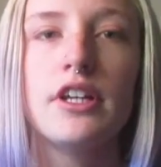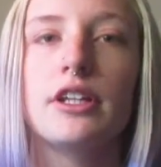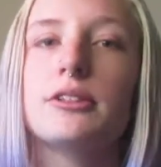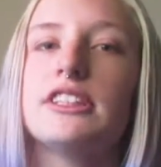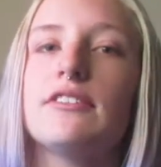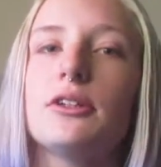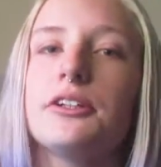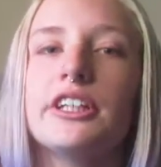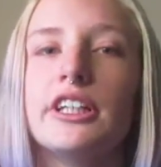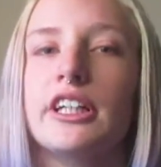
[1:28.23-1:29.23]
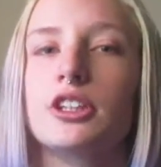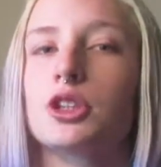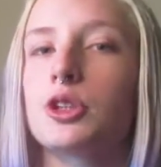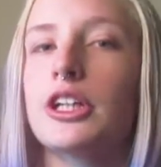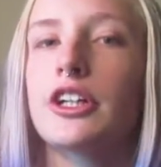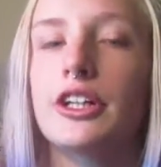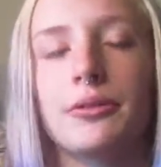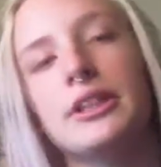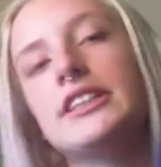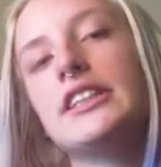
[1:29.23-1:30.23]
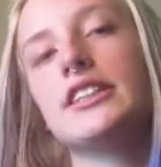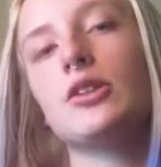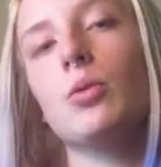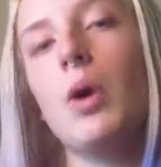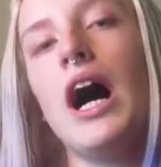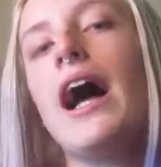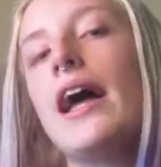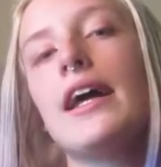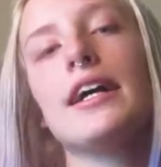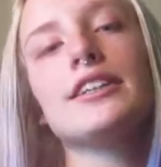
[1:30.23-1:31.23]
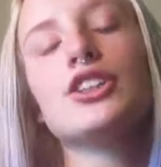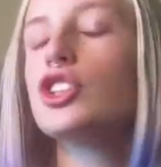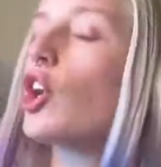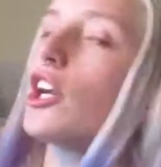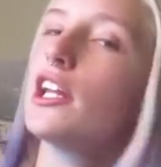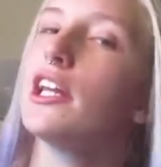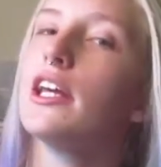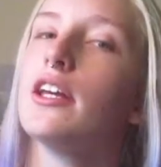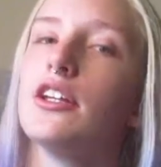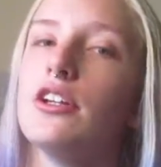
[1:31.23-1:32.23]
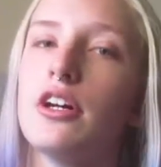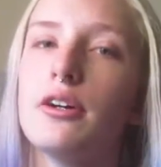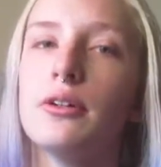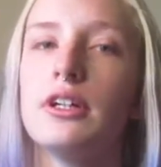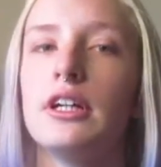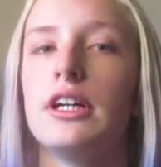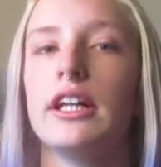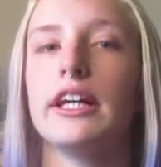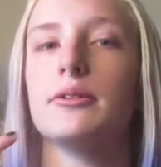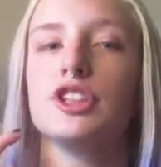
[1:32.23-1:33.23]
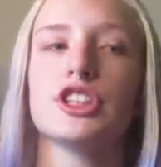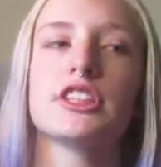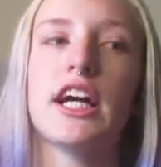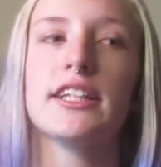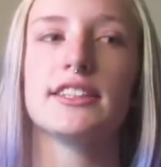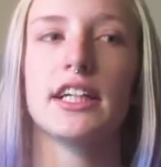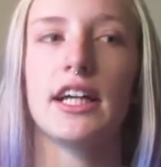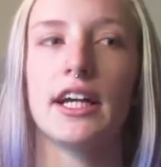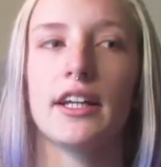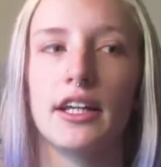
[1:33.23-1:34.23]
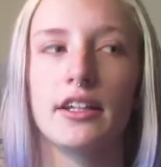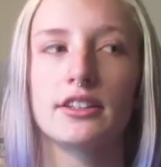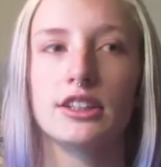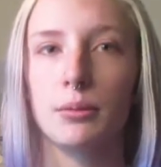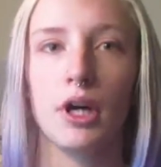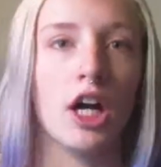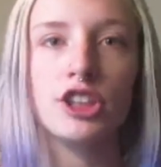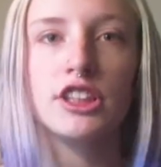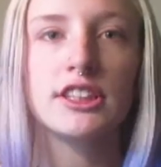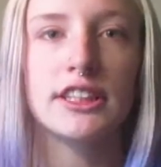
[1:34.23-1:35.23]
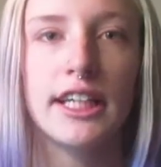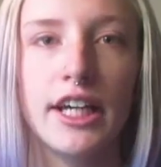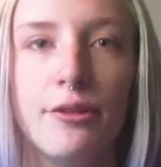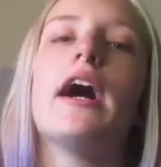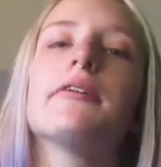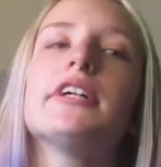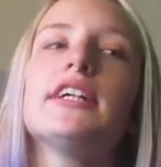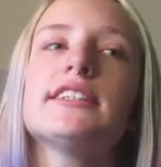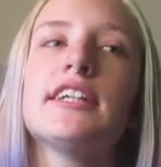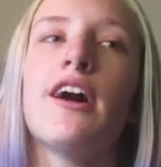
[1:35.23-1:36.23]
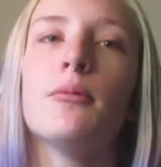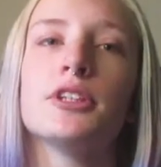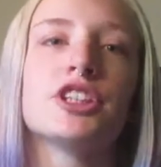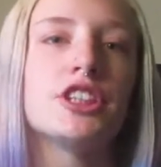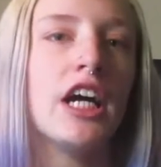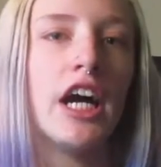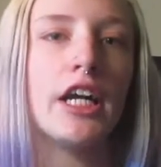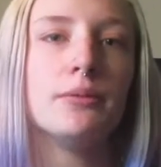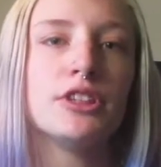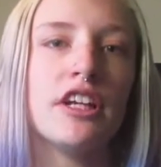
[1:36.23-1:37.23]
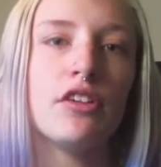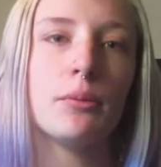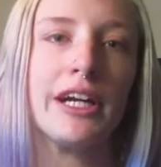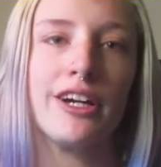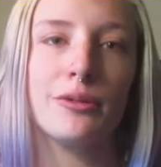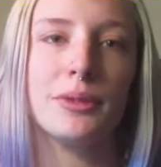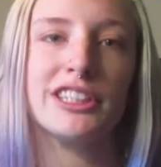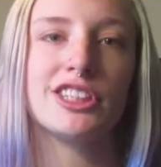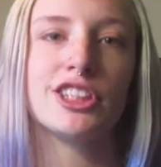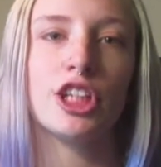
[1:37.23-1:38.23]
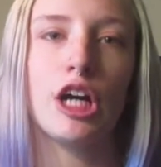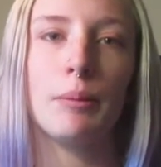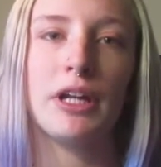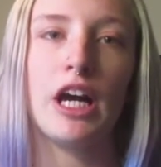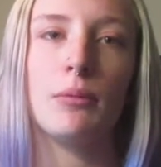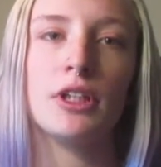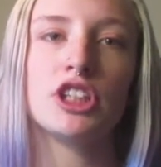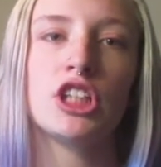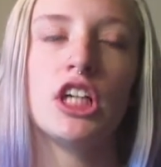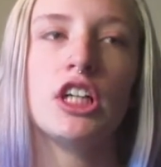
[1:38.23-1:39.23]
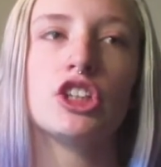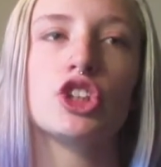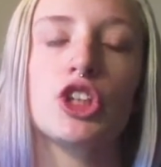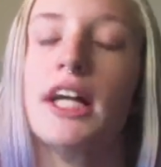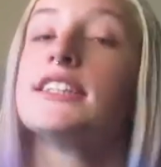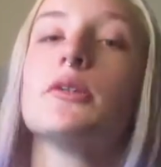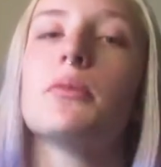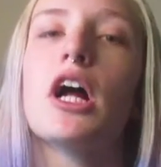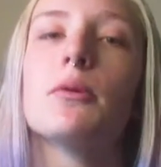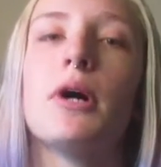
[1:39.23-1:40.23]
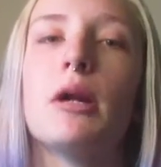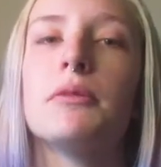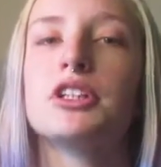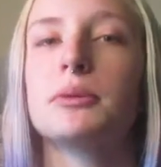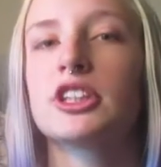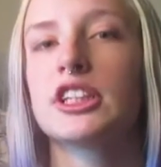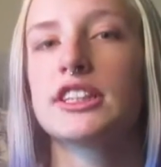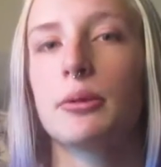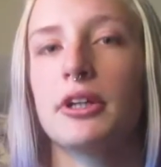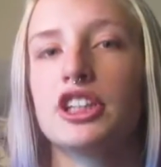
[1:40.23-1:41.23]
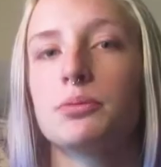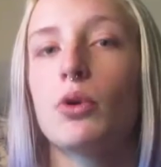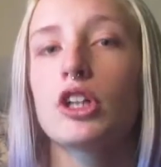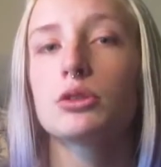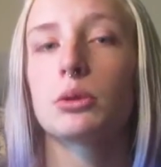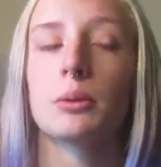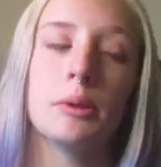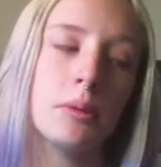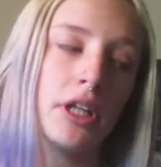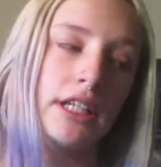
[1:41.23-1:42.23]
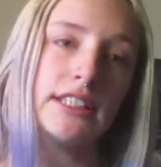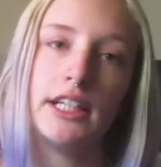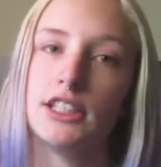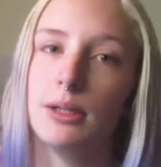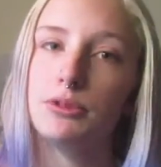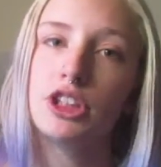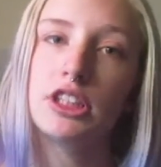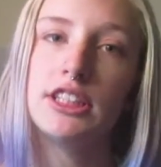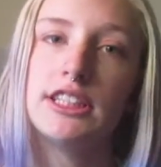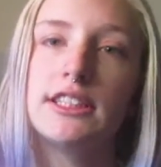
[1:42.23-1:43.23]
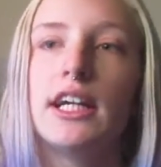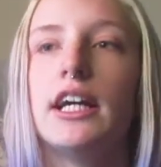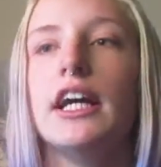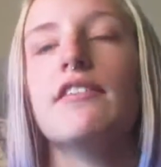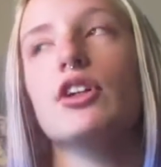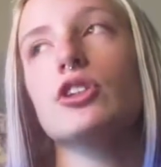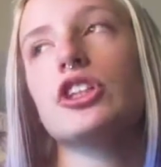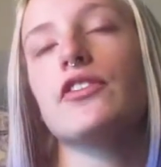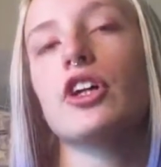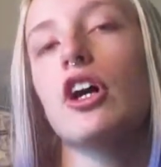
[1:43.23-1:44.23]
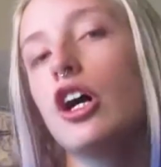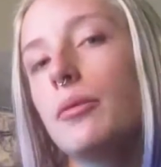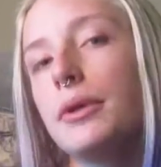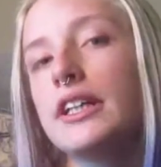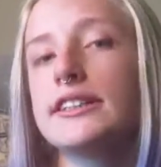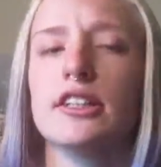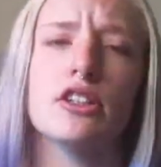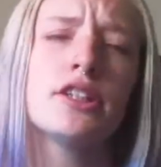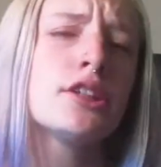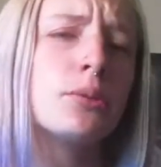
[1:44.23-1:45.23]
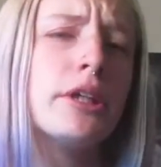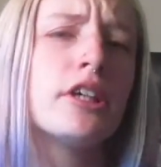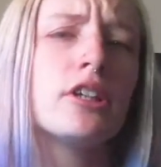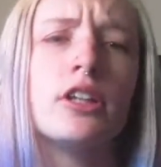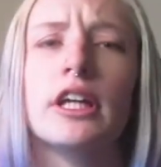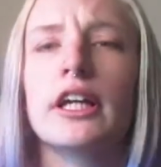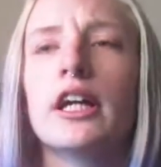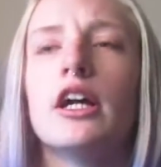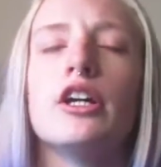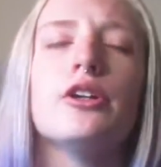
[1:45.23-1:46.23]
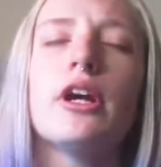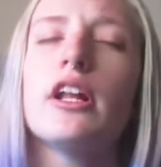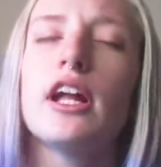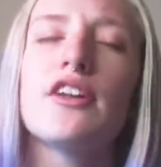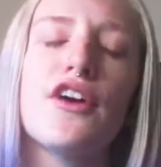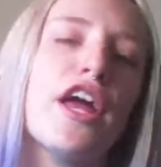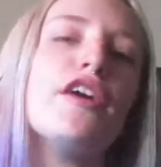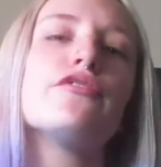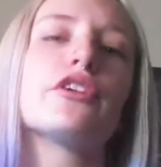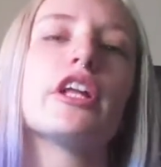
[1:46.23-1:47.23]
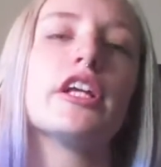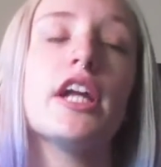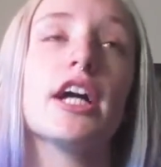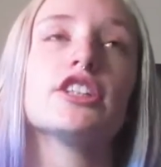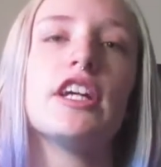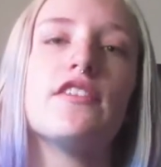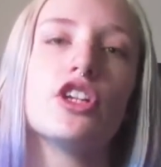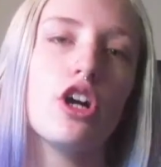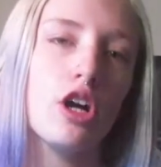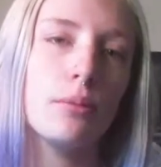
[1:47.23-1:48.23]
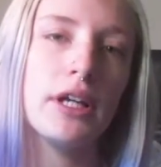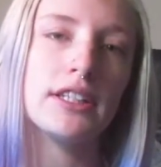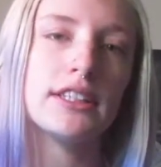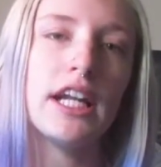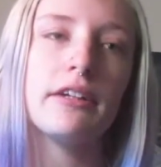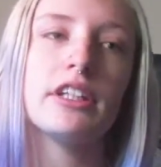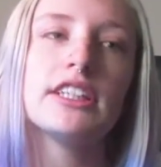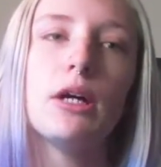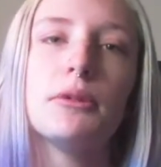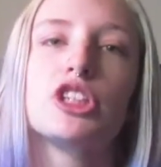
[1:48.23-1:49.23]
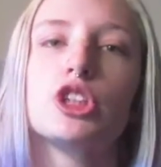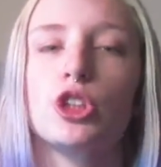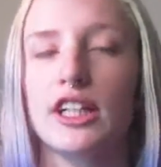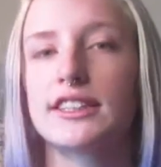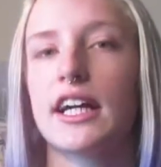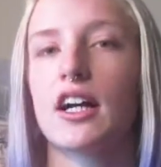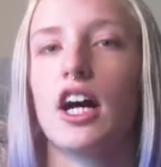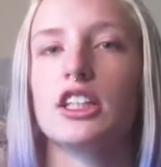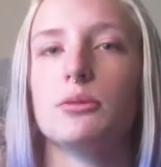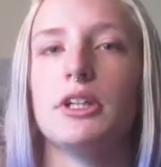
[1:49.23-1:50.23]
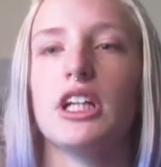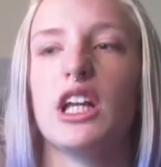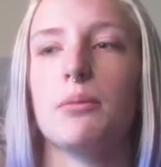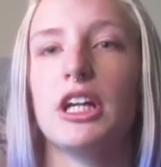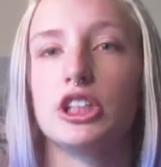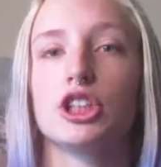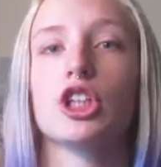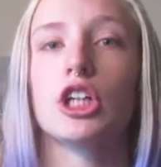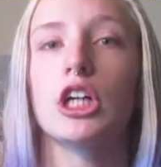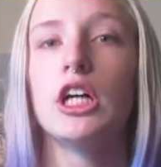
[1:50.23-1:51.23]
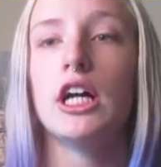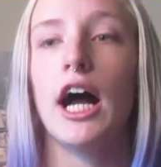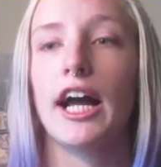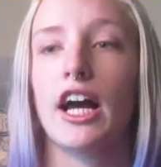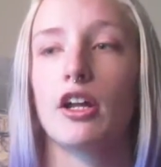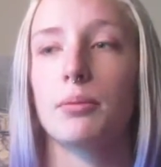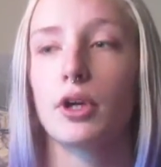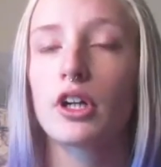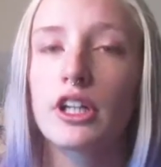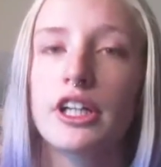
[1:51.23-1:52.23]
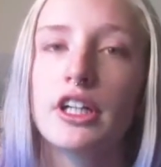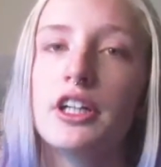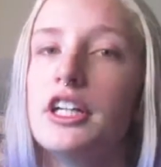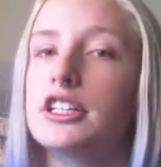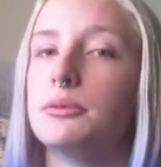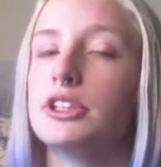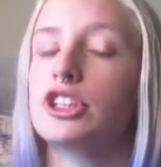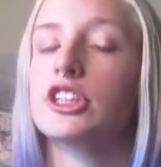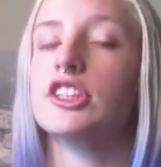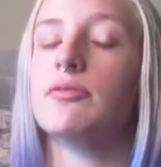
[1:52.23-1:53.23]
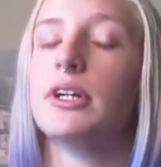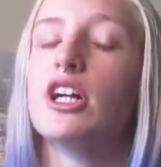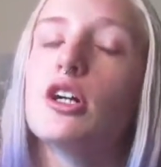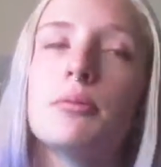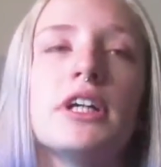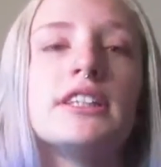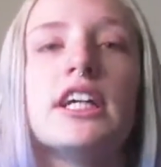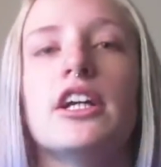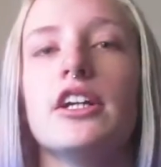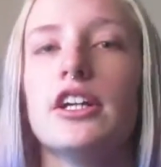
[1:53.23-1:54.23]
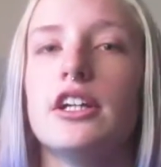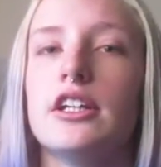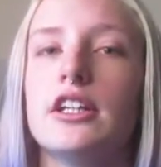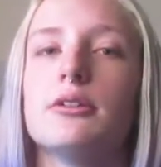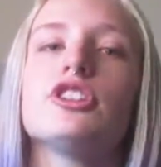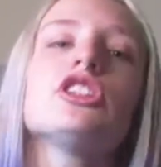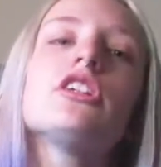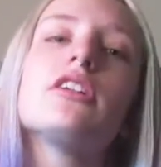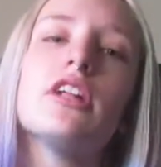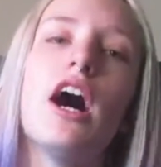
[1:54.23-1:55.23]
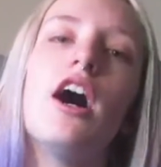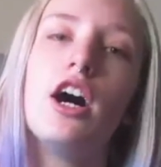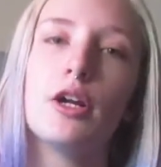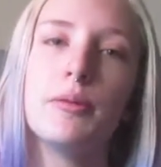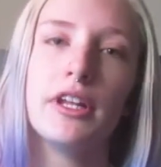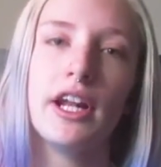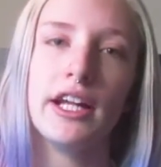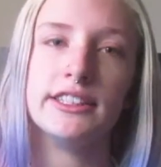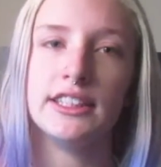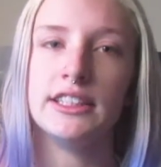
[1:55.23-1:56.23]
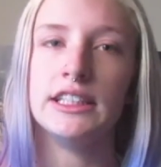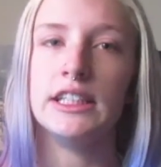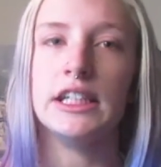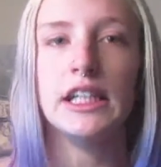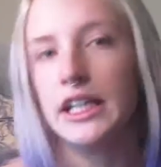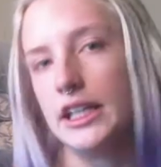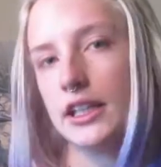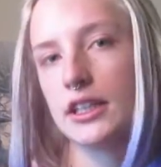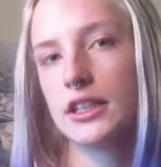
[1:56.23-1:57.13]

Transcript: There was never really a triggering reason as to why I started it, you know? It was just kind of something I subconsciously did. I realized how much time shaving my armpits took up and how much stress it brought upon me, especially because I play sports where we wear tank top jerseys. If you don't shave your armpits, it looks weird, or you get a lot of hate for not shaving your armpits. And I realized how much stress that cost me to make sure I got up earlier to make sure I shaved my armpits, and it was just a lot on me that I didn't need.